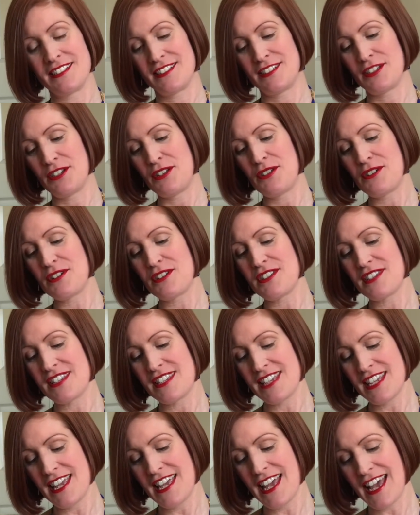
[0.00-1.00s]
So you can
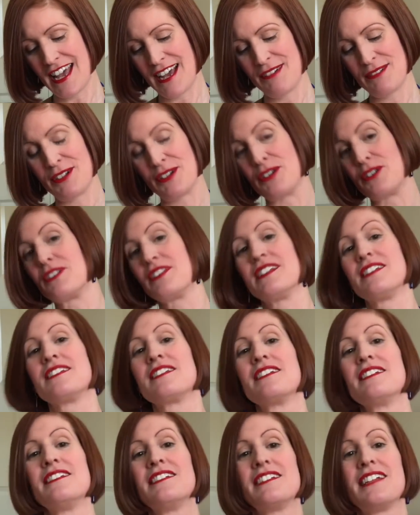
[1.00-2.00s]
see how long this is
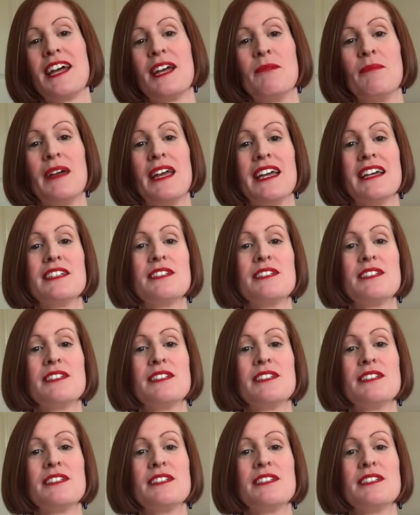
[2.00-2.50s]
going to take me,